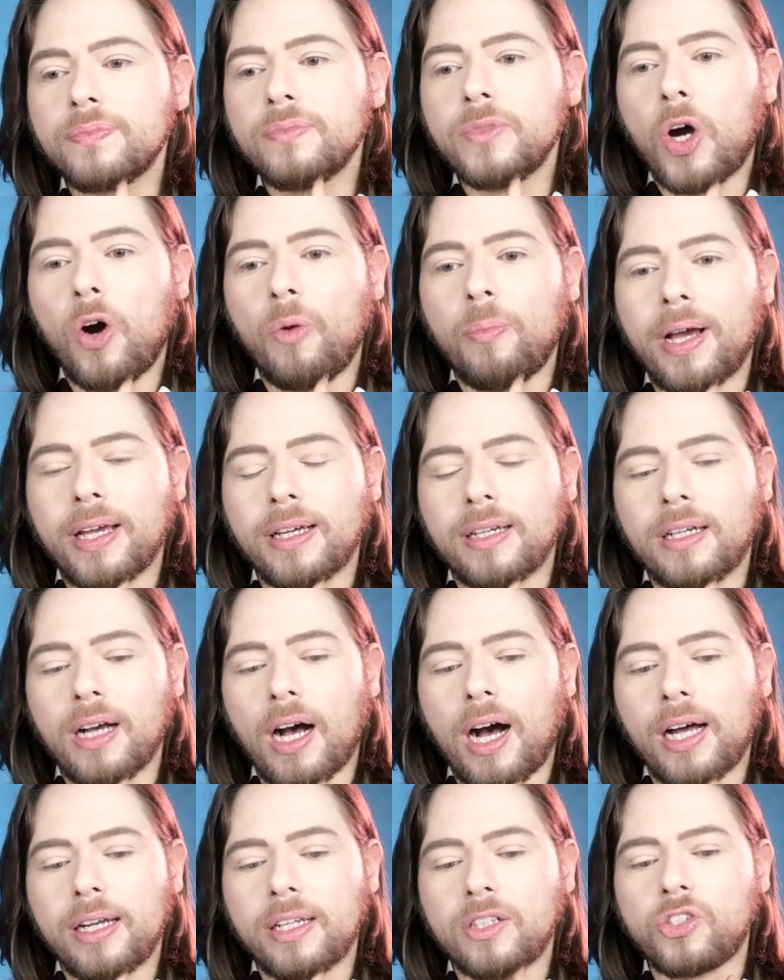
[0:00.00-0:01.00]
oh my
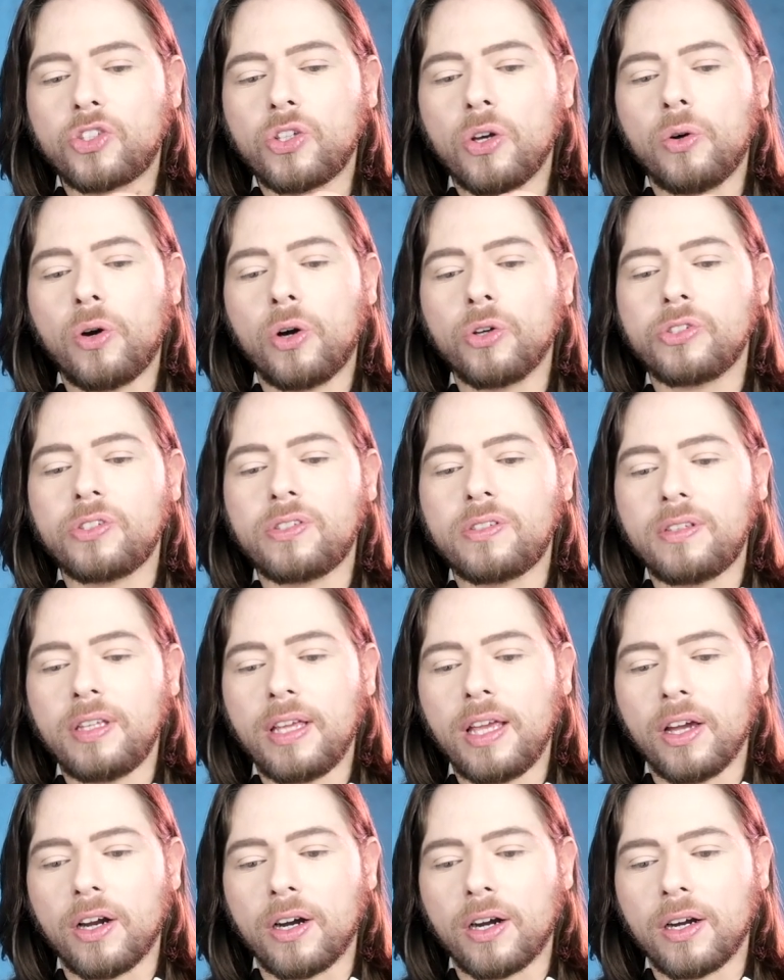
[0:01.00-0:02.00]
God, it's so
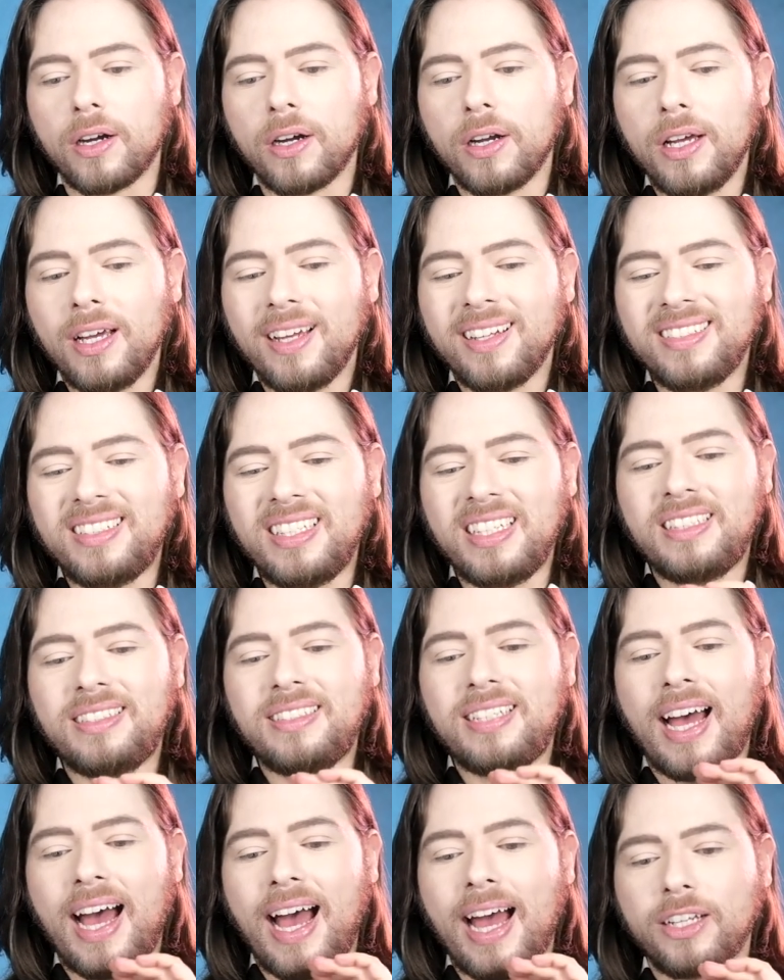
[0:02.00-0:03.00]
austere,
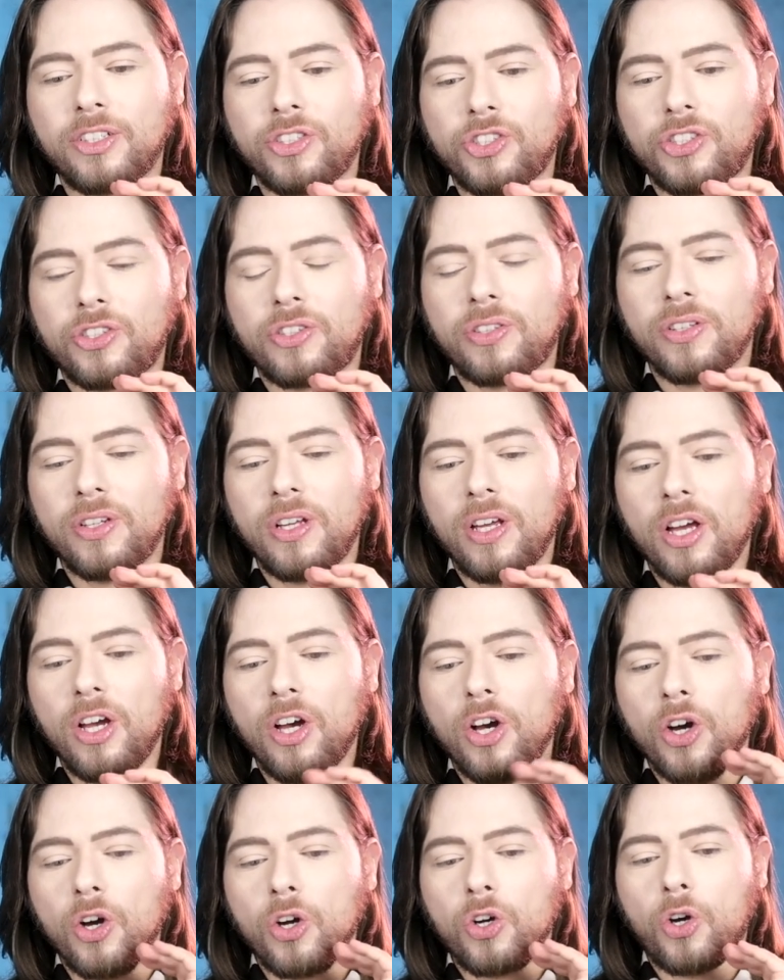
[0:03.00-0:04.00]
detached,
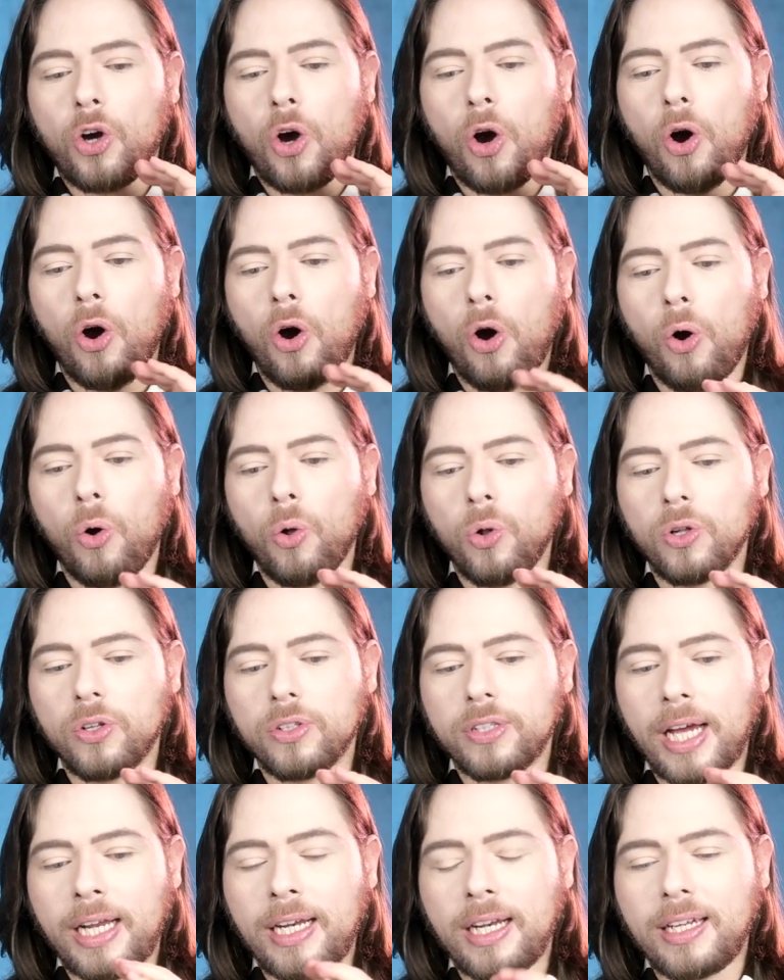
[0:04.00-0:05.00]

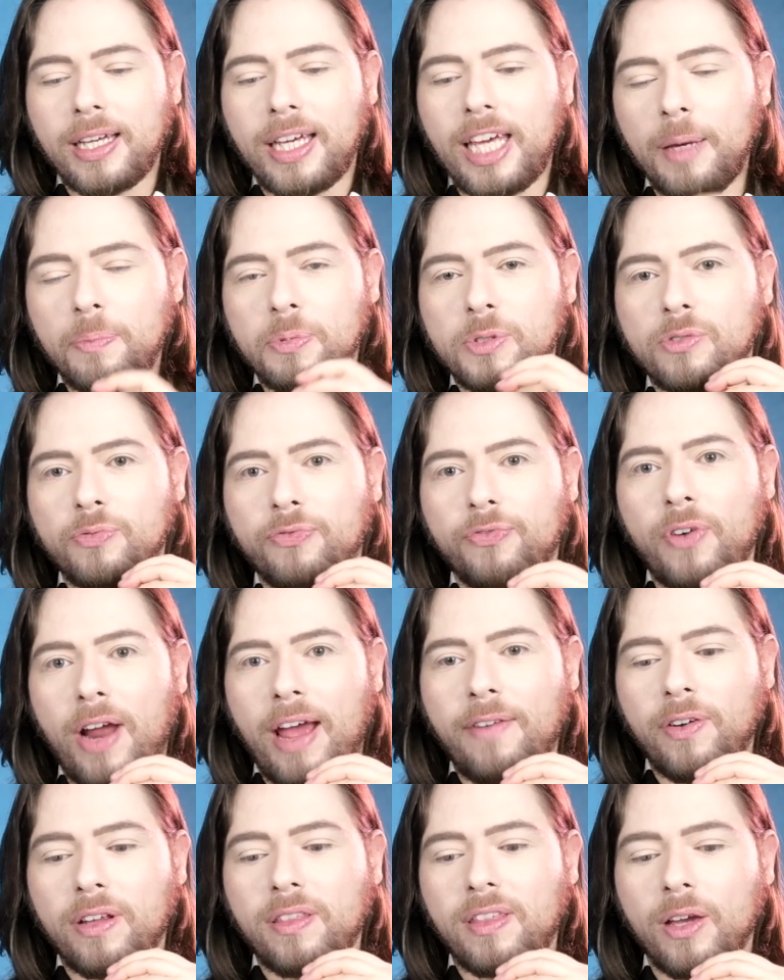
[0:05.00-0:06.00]
cold, yes. And it keeps
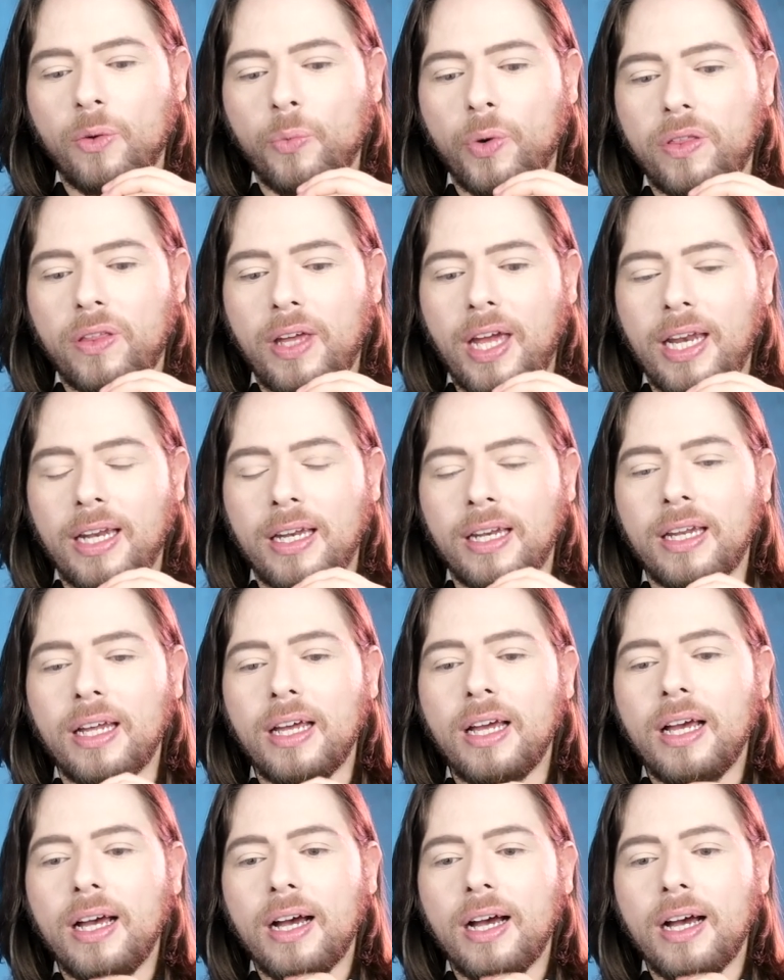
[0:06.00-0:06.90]
everything within.